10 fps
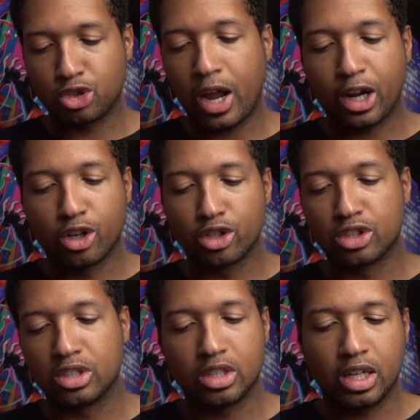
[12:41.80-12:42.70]

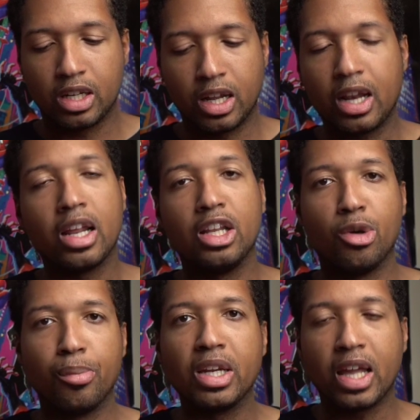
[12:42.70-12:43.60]
trackers and
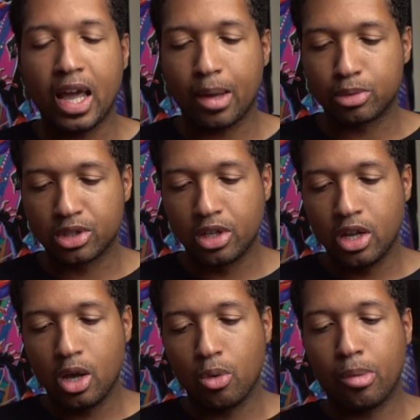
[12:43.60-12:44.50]
little mini apps.
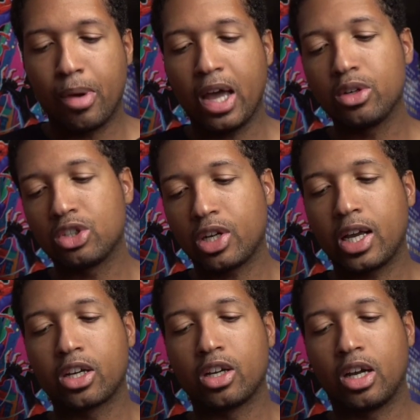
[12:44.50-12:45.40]
Well, Battery
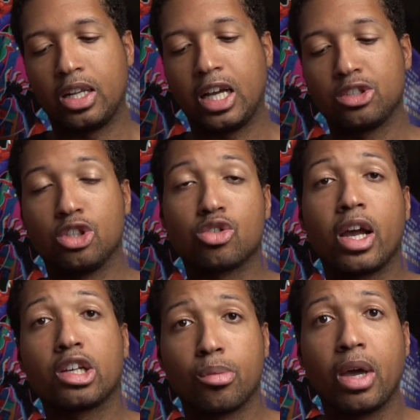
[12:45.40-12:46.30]
Tracker allows you to
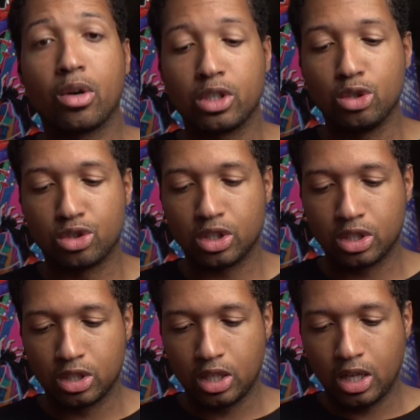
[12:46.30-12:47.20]
track your battery
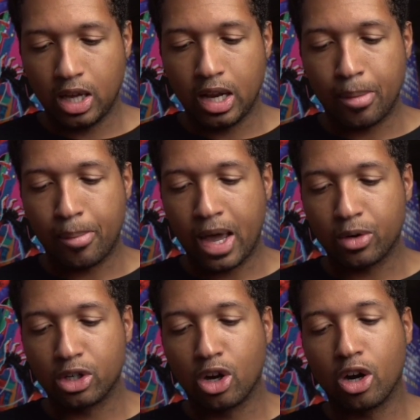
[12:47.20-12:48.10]
usage, and then
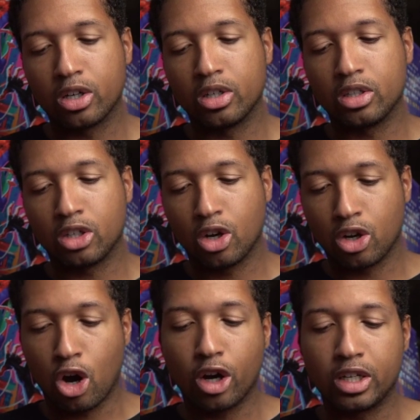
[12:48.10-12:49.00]
Battery
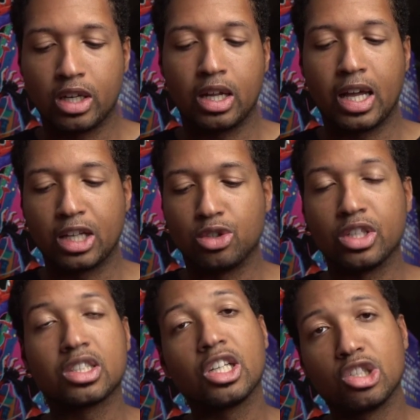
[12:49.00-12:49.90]
Guardian allows you
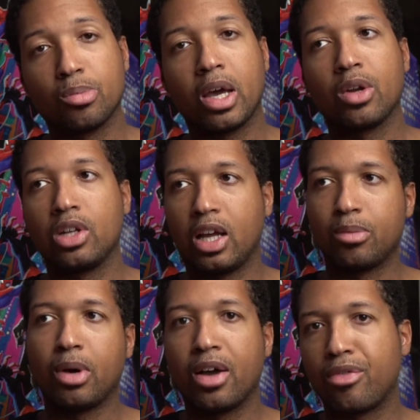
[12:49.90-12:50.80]
to extend your battery
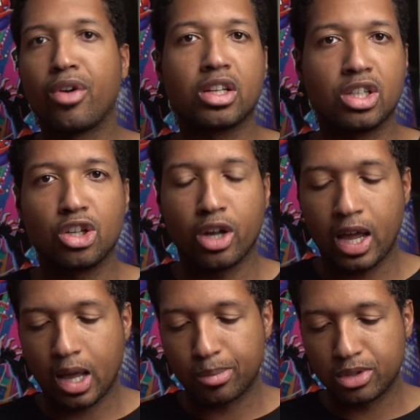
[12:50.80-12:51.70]
life by affecting your
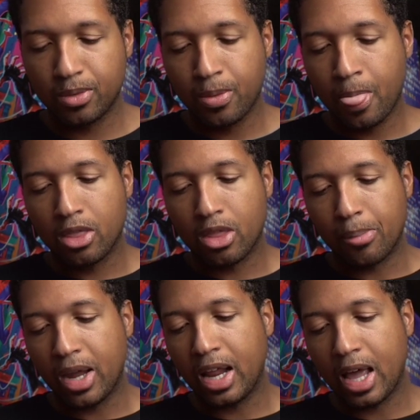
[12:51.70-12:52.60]
apps. The
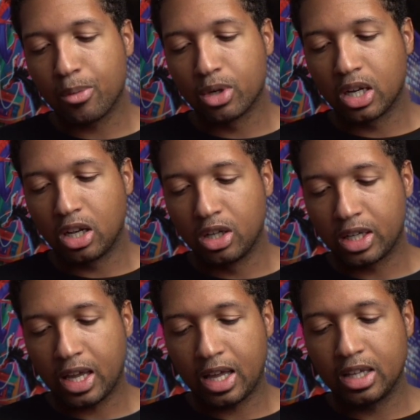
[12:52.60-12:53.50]
main app we're going to
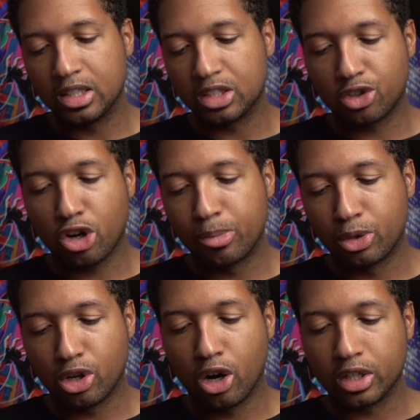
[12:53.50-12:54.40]
look at is
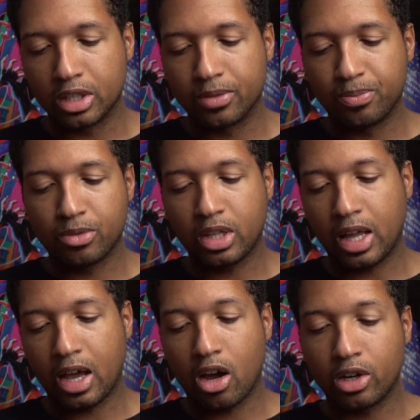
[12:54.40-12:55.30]
Thermal Guardian.
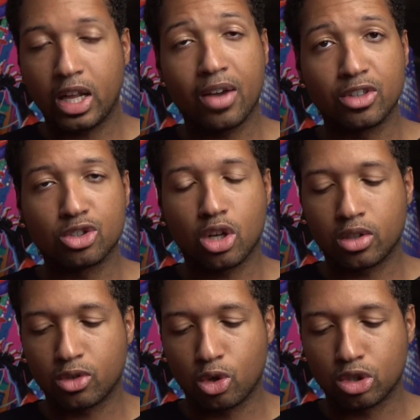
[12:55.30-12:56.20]
Now, I already have it
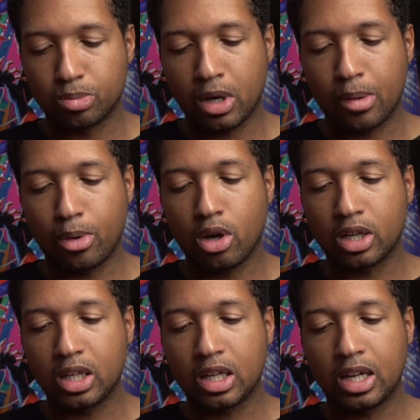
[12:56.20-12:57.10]
installed, of course, but
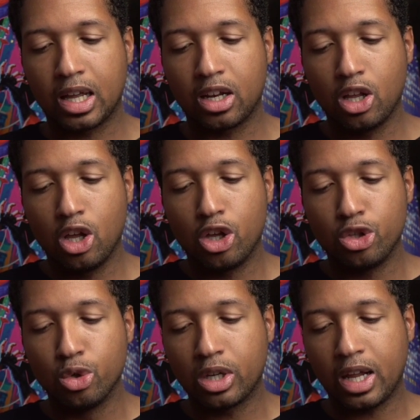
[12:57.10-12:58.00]
upon clicking that,
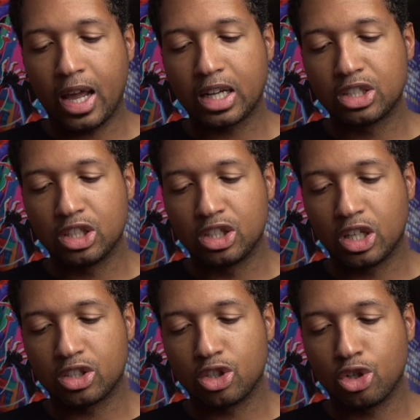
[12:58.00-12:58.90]
you can actually
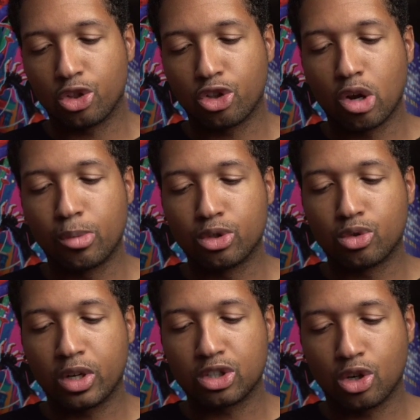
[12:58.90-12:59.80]
adjust your thermal
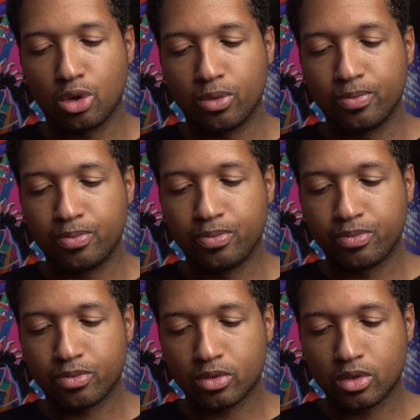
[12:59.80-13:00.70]
threshold.
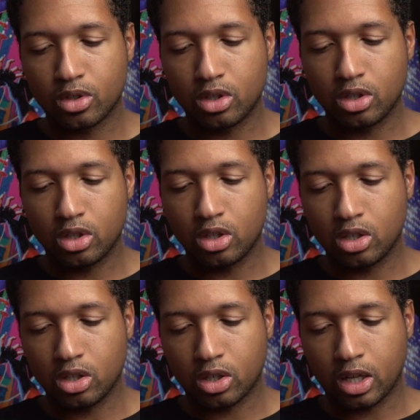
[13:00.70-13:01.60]

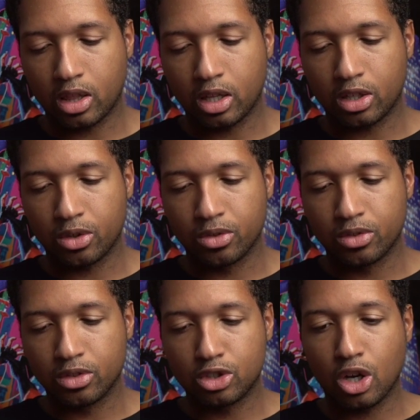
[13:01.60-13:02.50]
Okay, thank you.
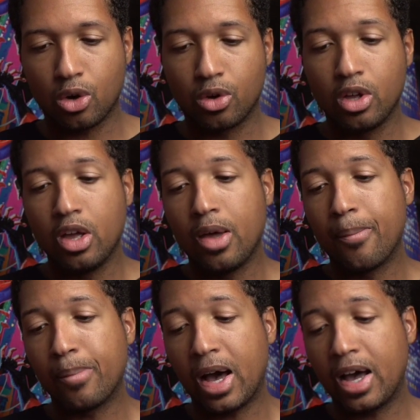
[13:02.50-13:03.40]
So
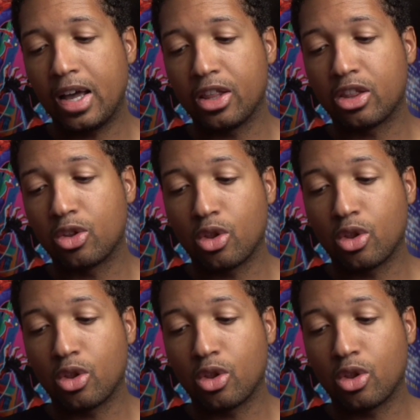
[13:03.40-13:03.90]
by